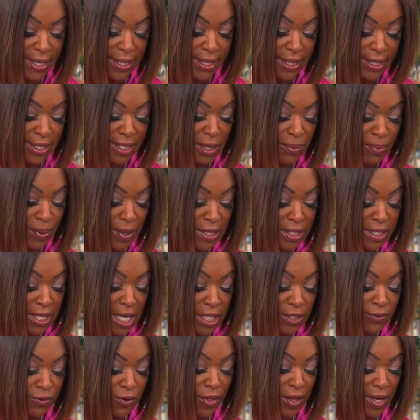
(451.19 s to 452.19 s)
D C P
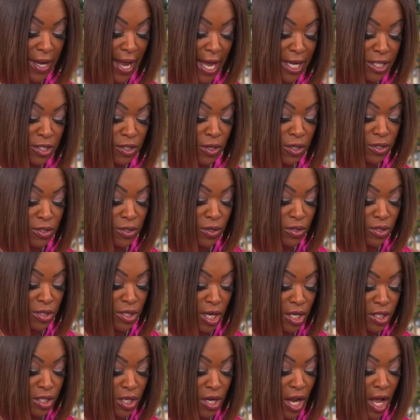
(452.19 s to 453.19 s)
stands for the National
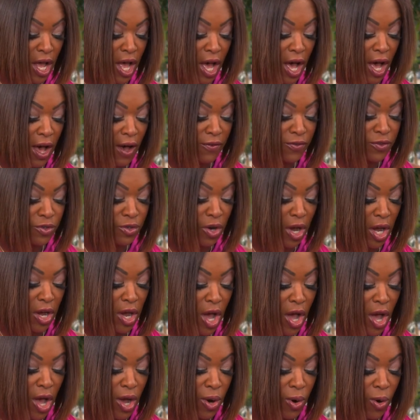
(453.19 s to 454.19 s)
Association of
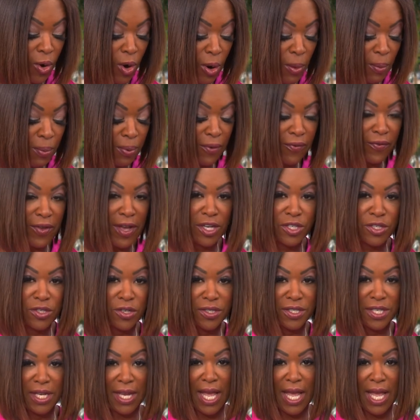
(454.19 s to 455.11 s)
Drug Court Professionals.